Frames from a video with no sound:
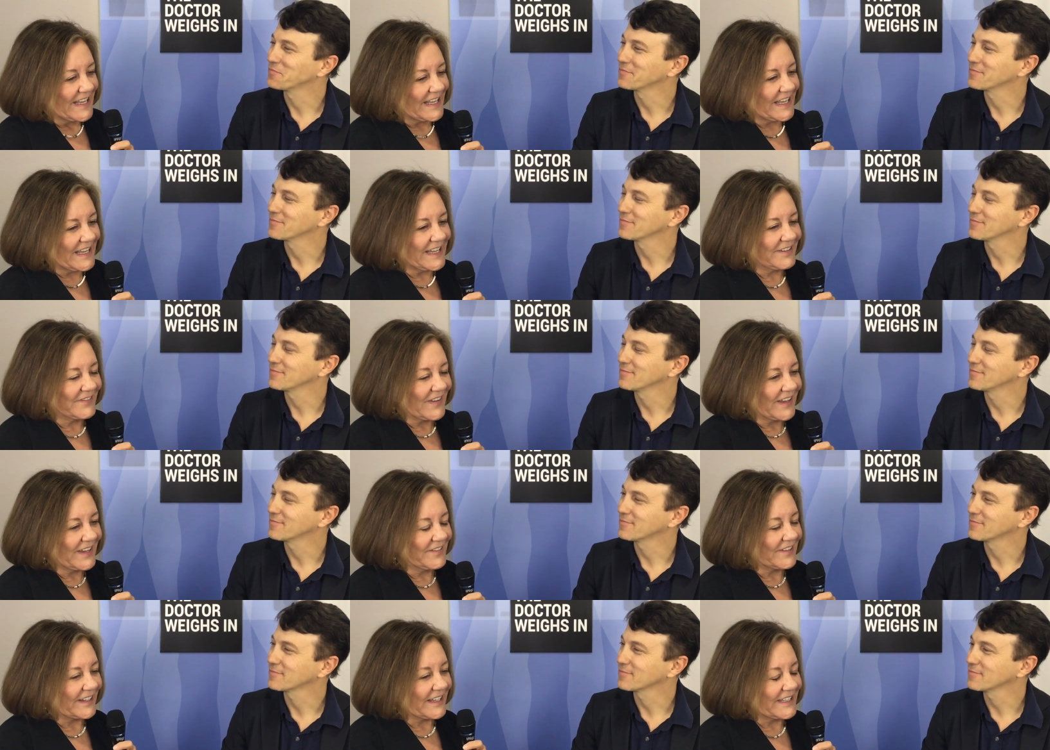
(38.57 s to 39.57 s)
Speaker 1: he,
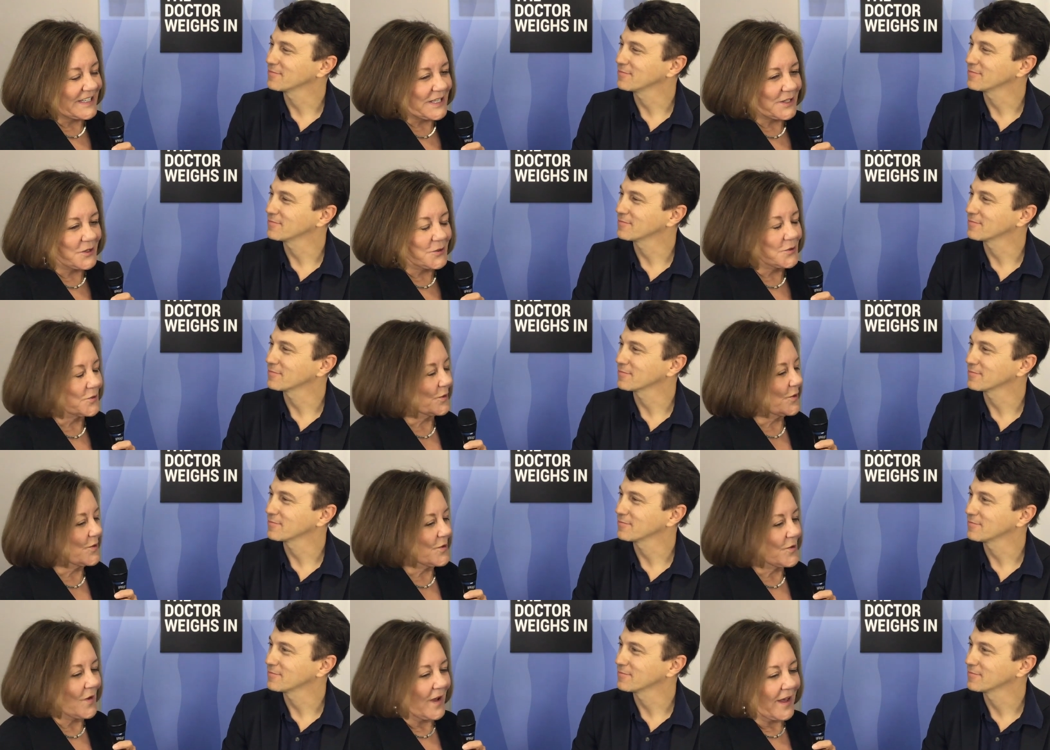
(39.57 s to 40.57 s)
he really is the
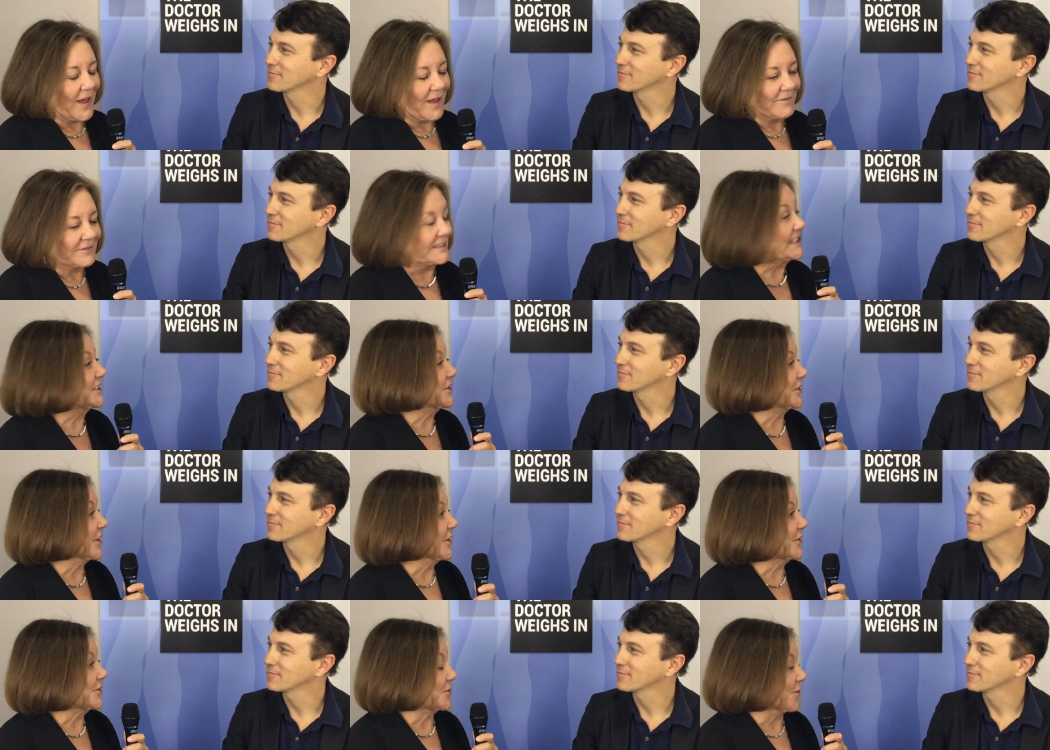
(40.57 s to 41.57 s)
guru of
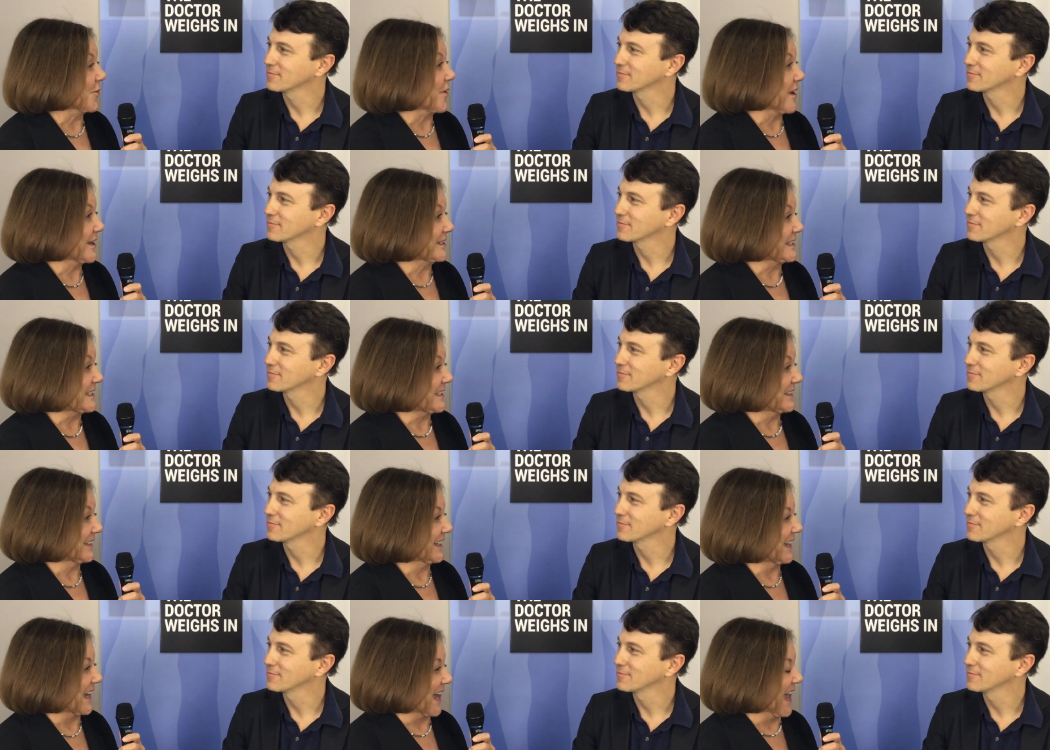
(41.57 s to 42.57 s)
digital toys.
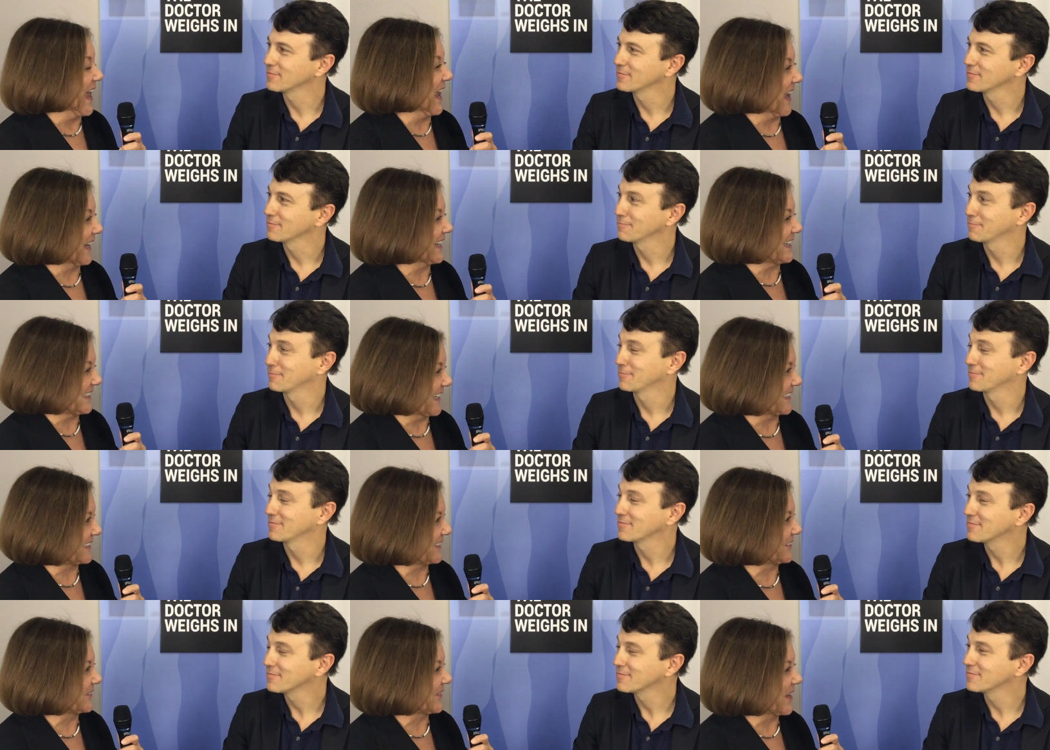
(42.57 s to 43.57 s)
Uh, I guess
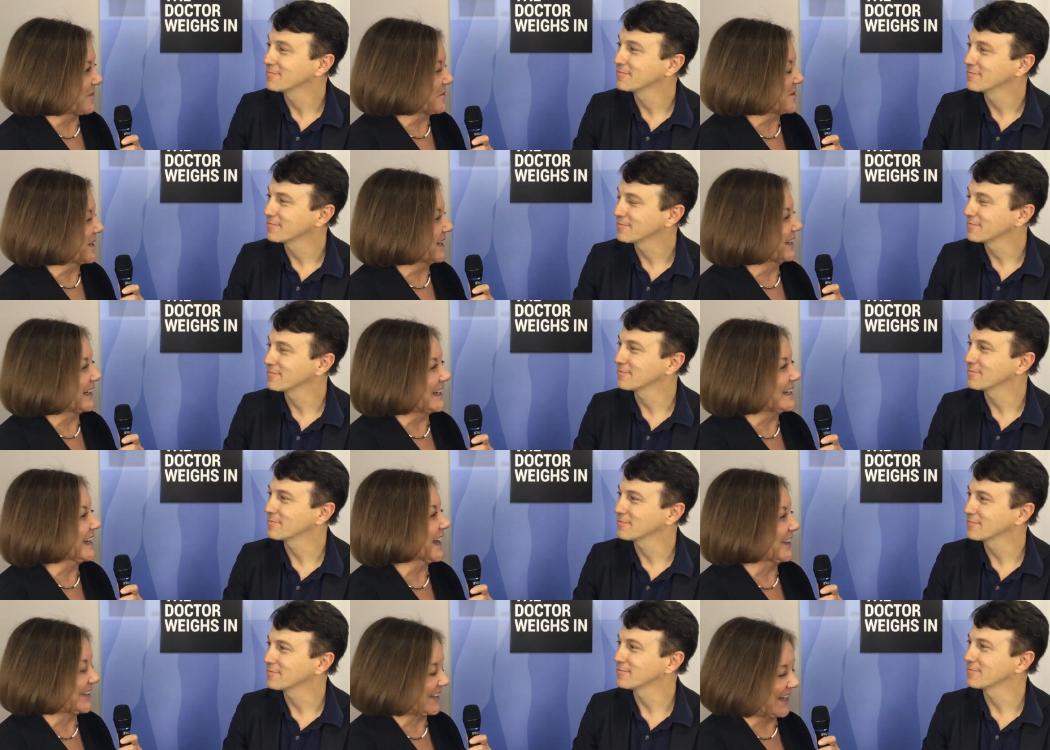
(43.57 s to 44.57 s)
that's a good way to put it,
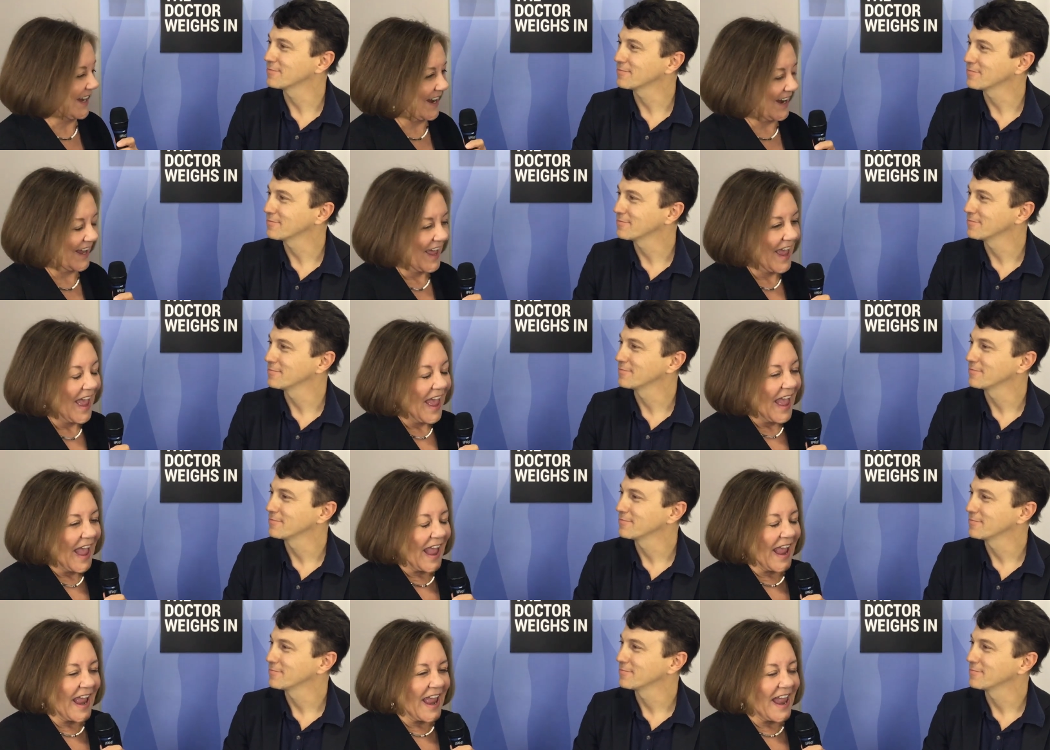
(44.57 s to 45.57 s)
in healthcare.
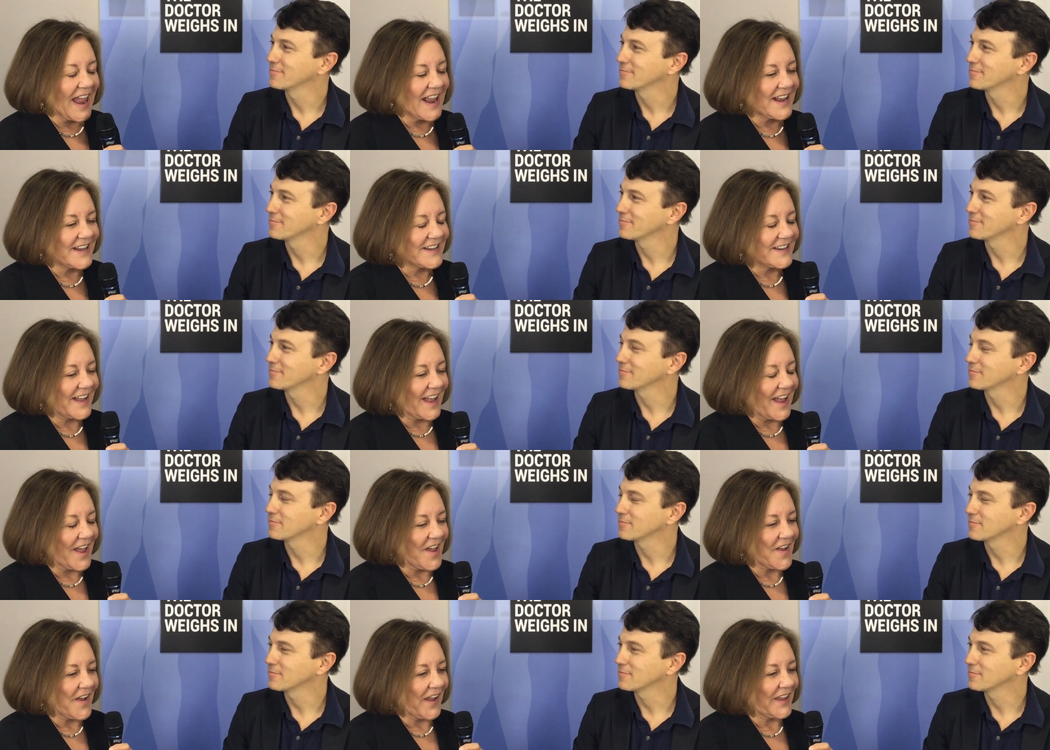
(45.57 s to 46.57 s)
And
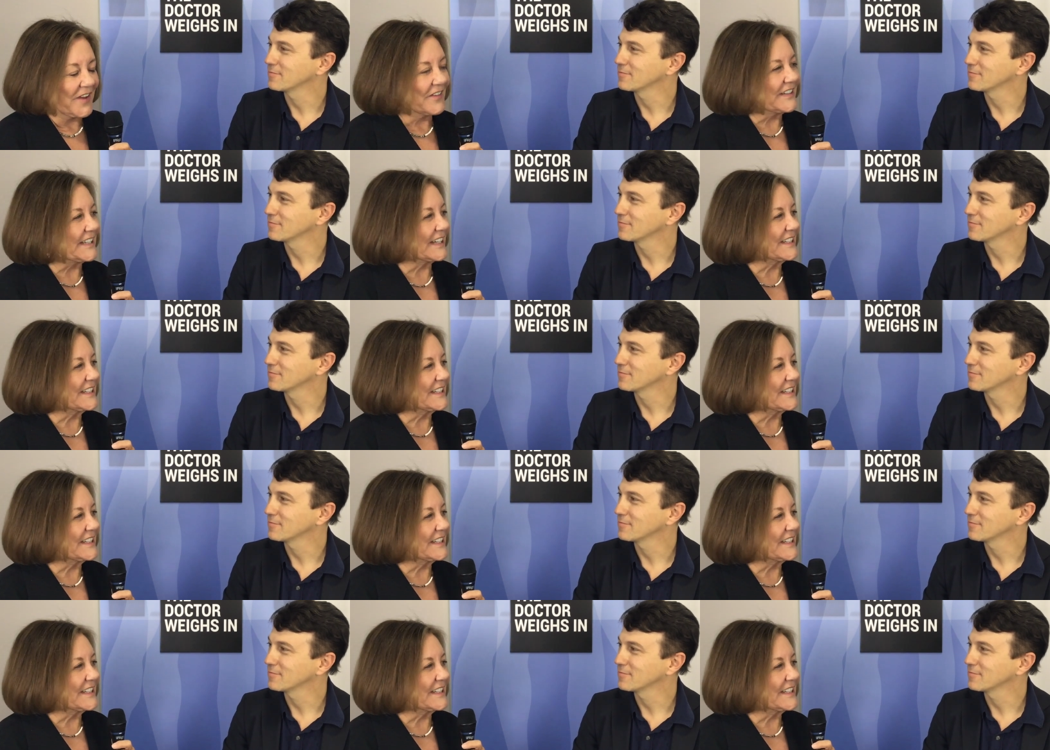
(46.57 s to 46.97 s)
uh, he always